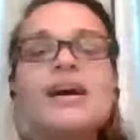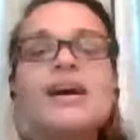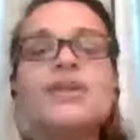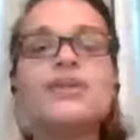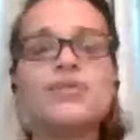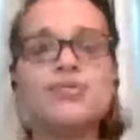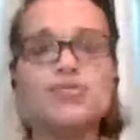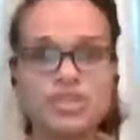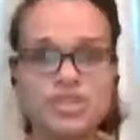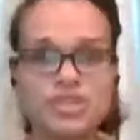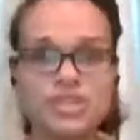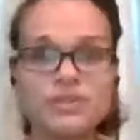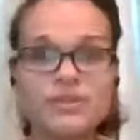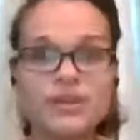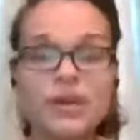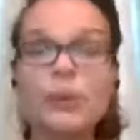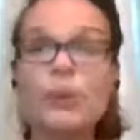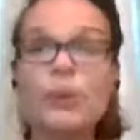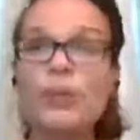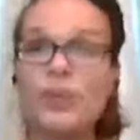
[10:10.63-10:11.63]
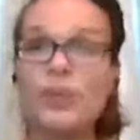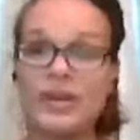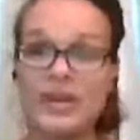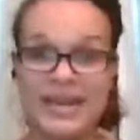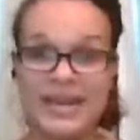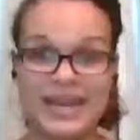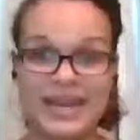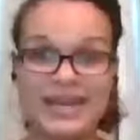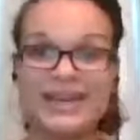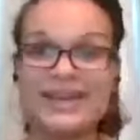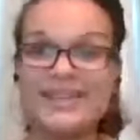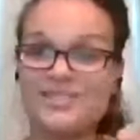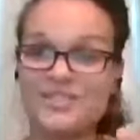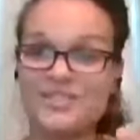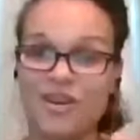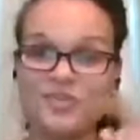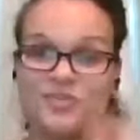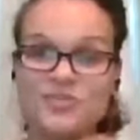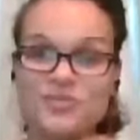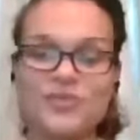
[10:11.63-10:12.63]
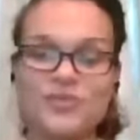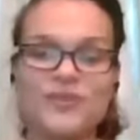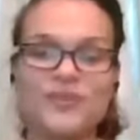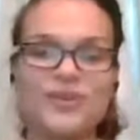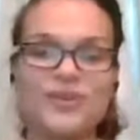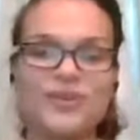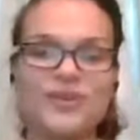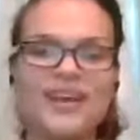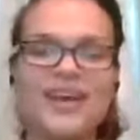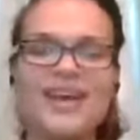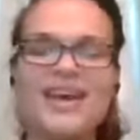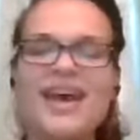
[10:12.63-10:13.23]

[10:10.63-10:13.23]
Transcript: nutrition what we're eating starts with food